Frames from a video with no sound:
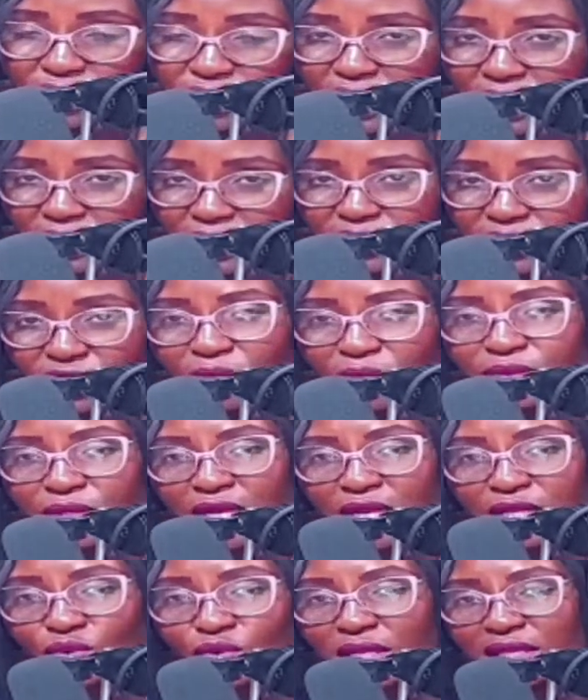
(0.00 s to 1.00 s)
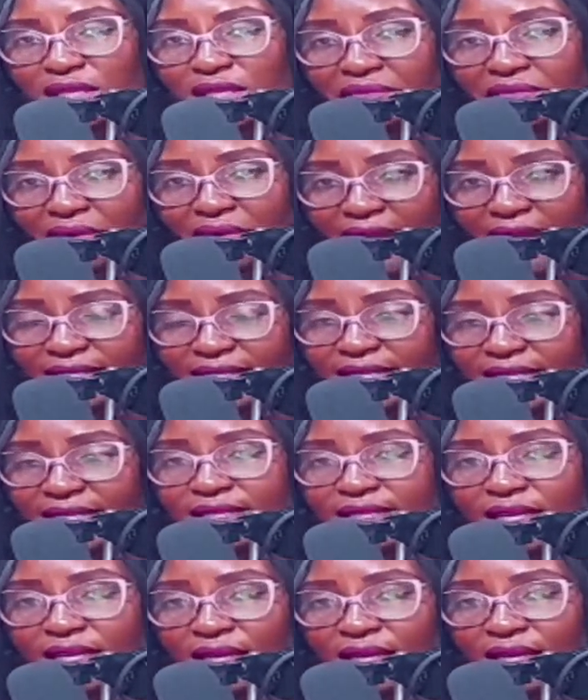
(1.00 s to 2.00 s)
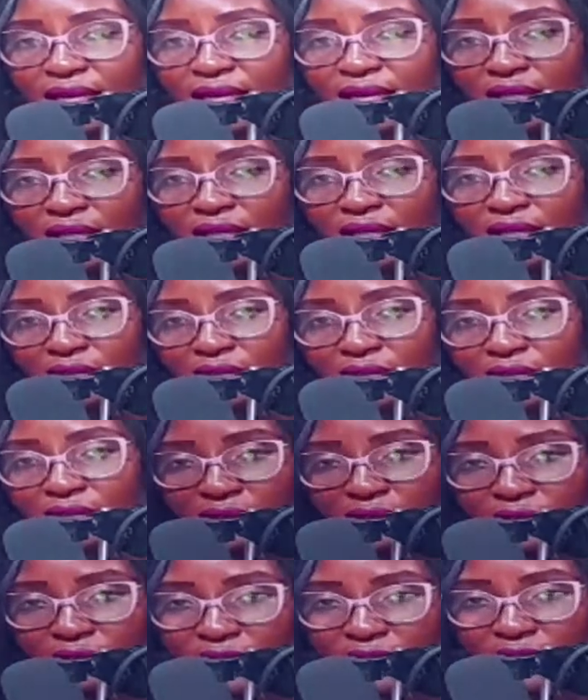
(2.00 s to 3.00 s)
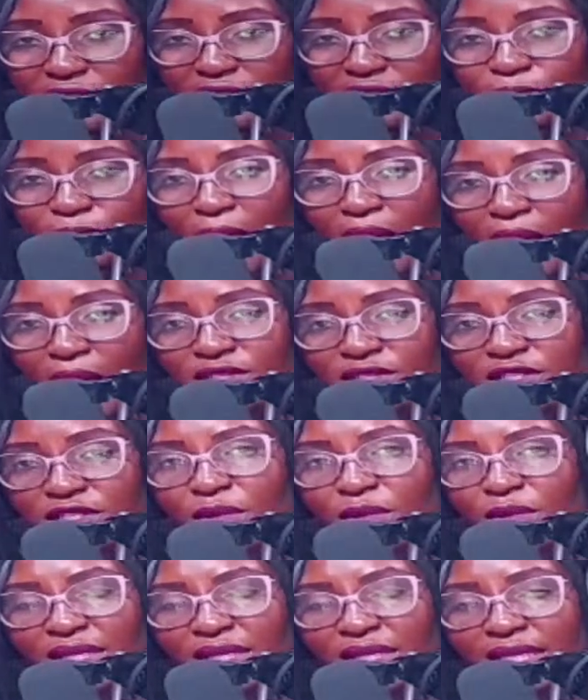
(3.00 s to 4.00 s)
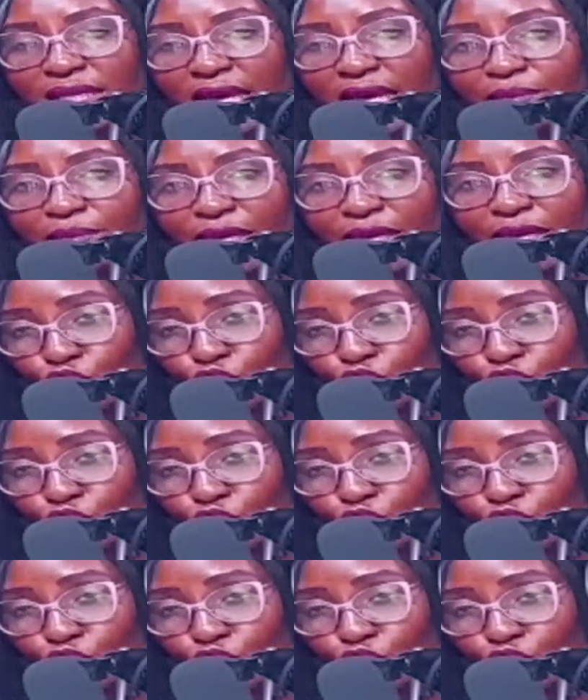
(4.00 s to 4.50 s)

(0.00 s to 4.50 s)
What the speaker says: that sometimes when it arises, the spouses might be in dilemma as